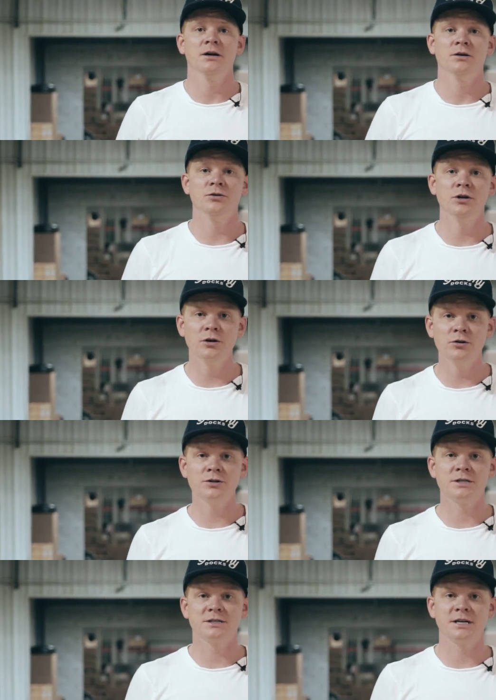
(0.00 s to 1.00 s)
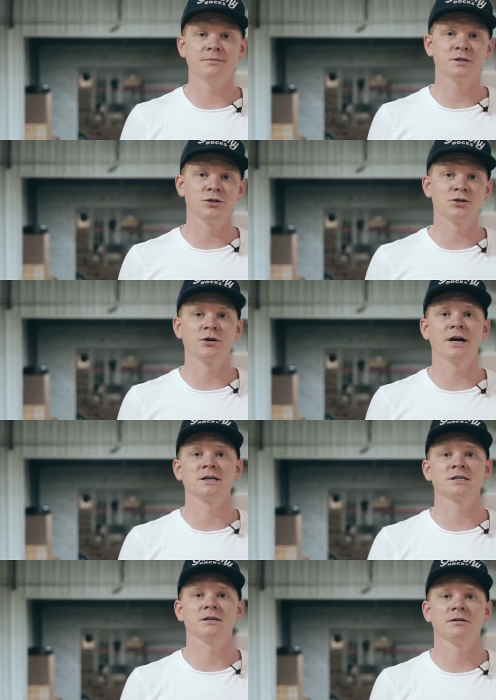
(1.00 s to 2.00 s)
news, tips, and
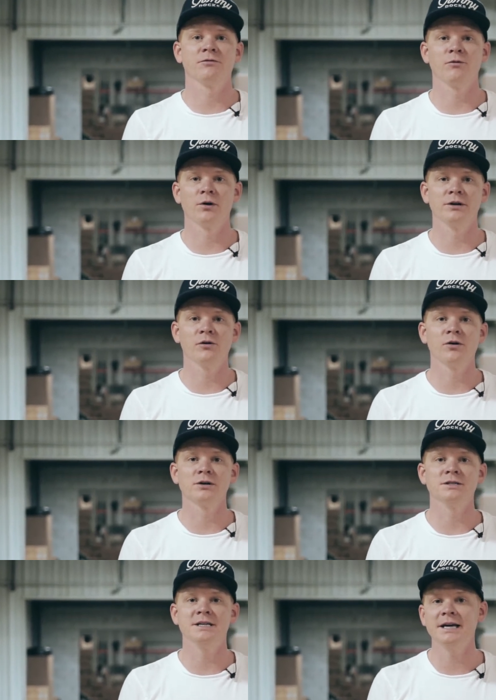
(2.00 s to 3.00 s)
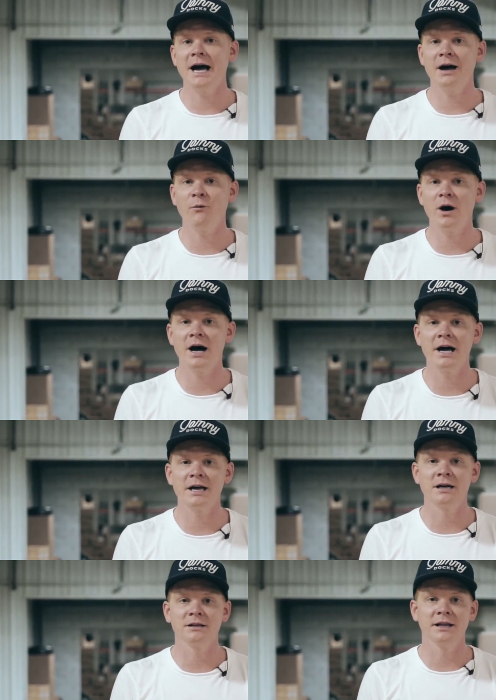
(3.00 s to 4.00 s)
tricks for your
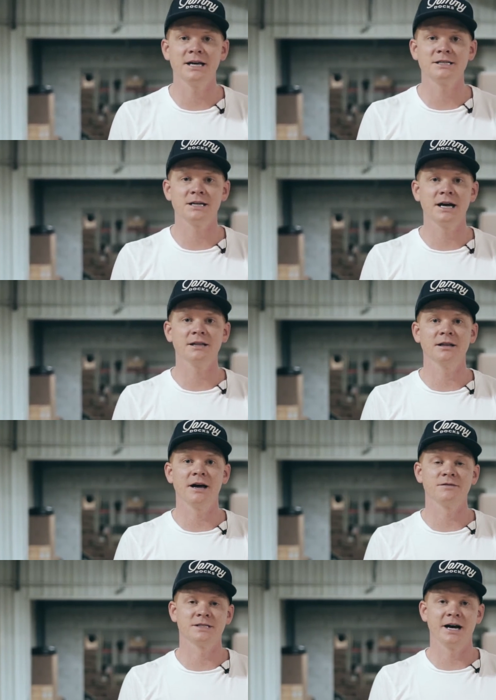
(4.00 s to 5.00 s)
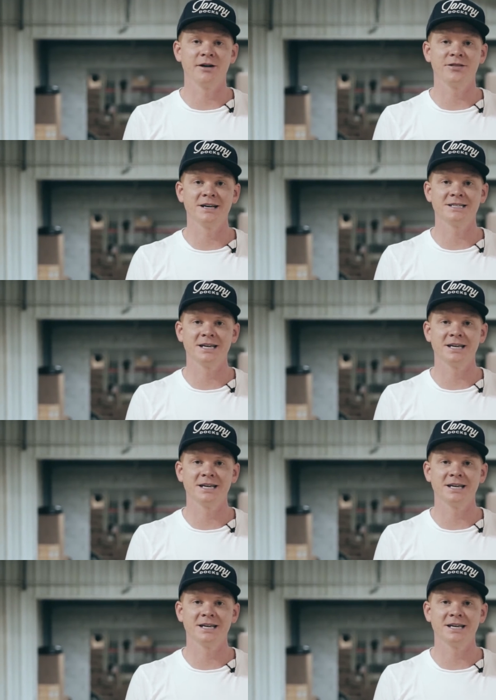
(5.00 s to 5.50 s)
DIY lakeside lifestyle. Thanks